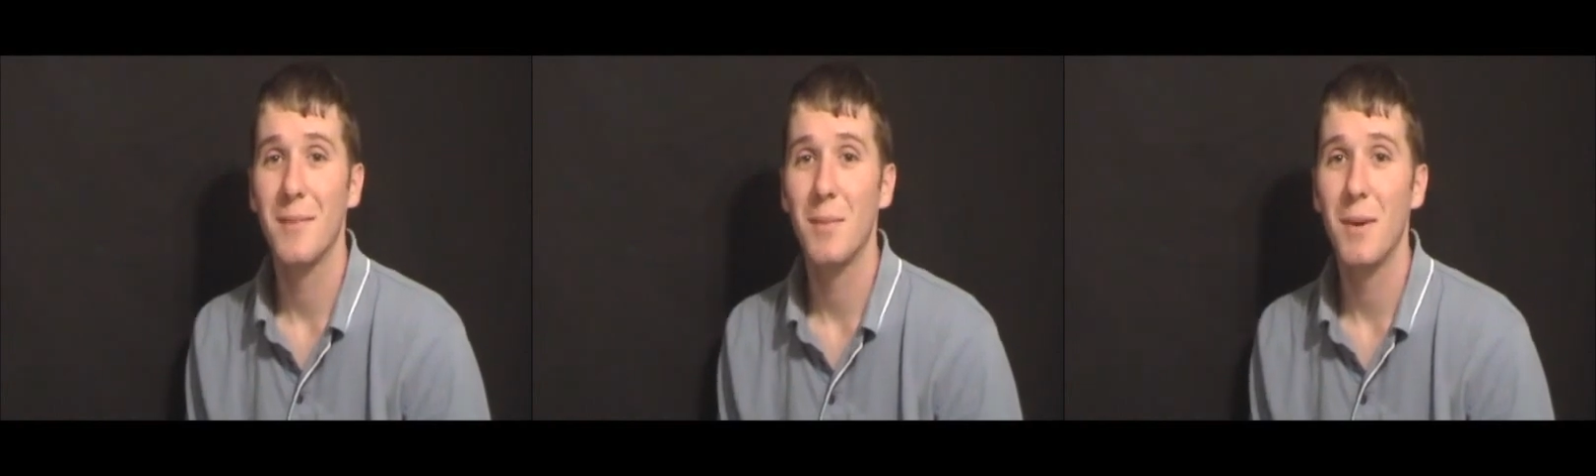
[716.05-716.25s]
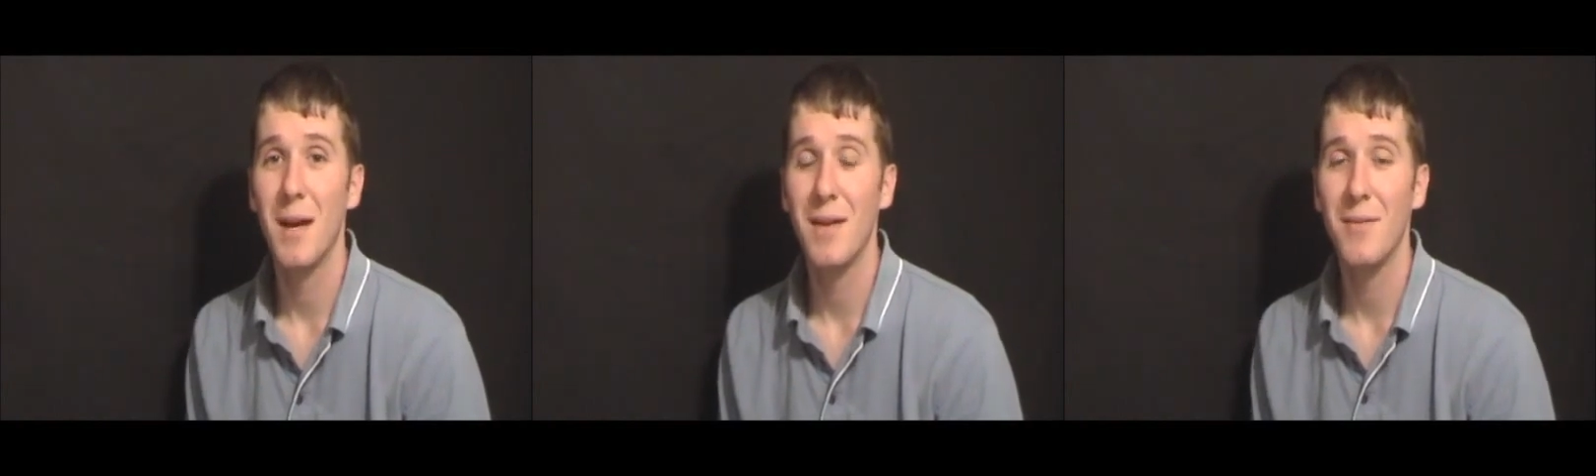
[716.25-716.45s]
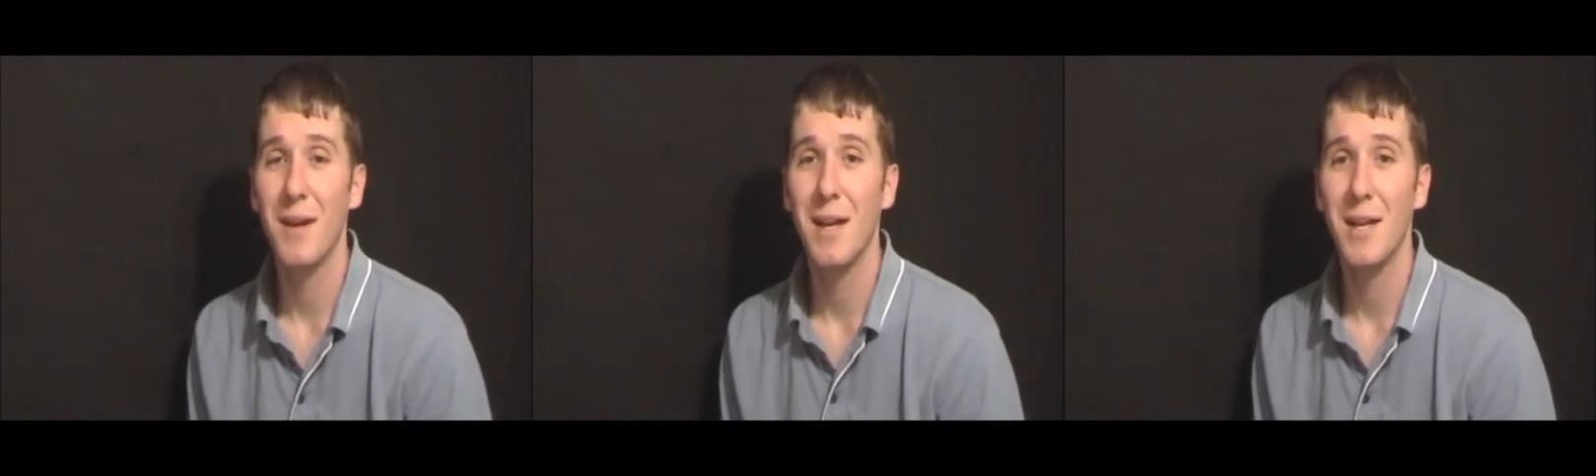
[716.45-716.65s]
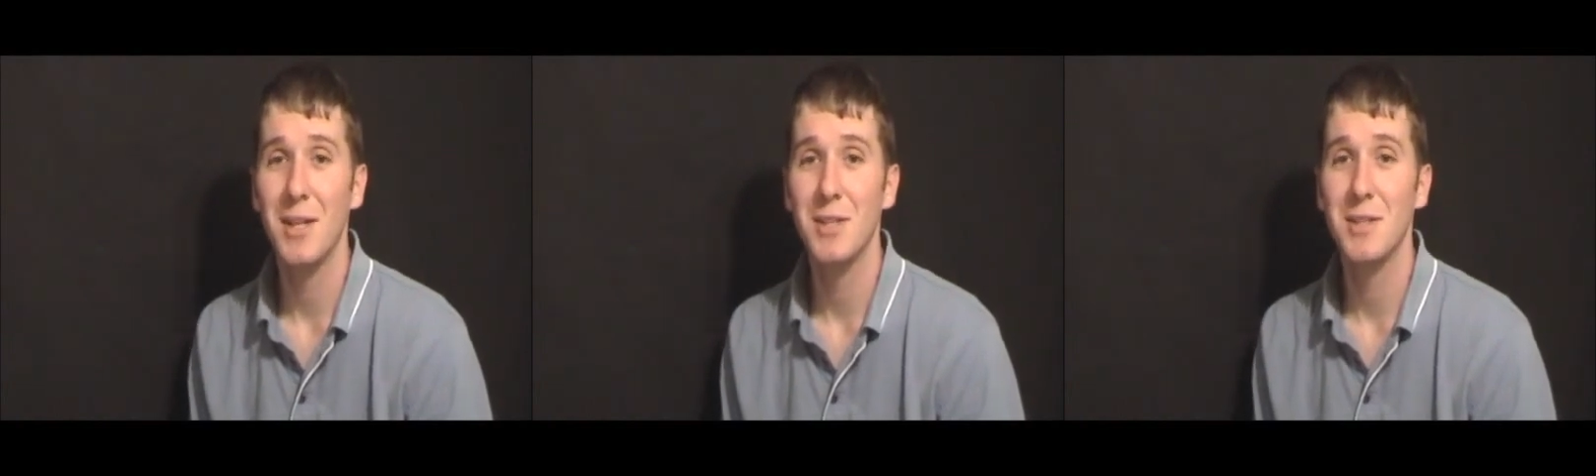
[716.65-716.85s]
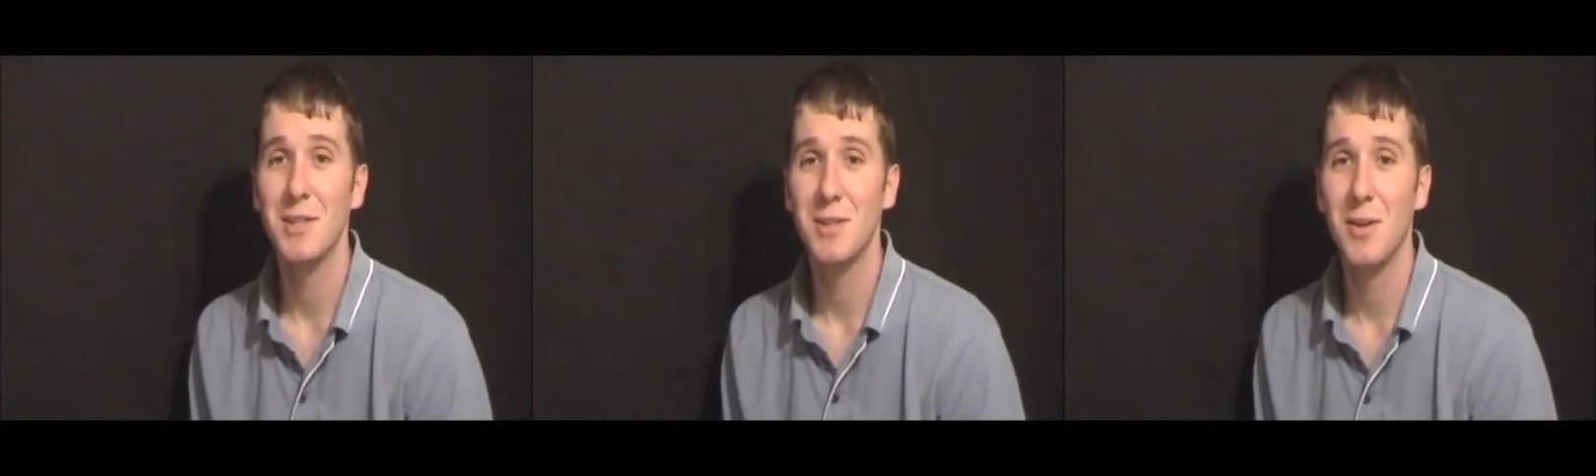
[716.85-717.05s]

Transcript: my advantage and